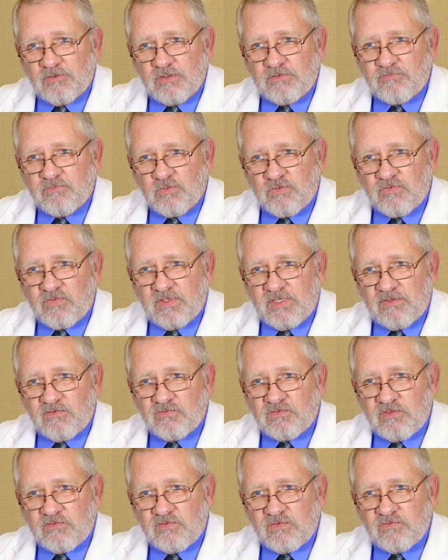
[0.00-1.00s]
look for
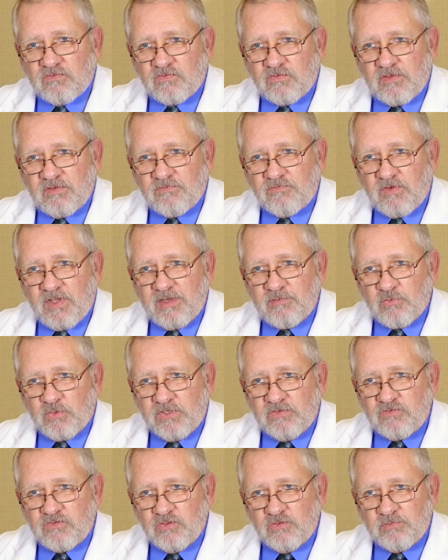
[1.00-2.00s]
things such as
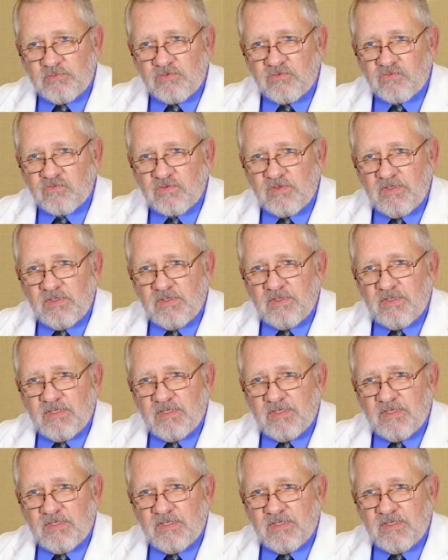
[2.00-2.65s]
fibroid tumors,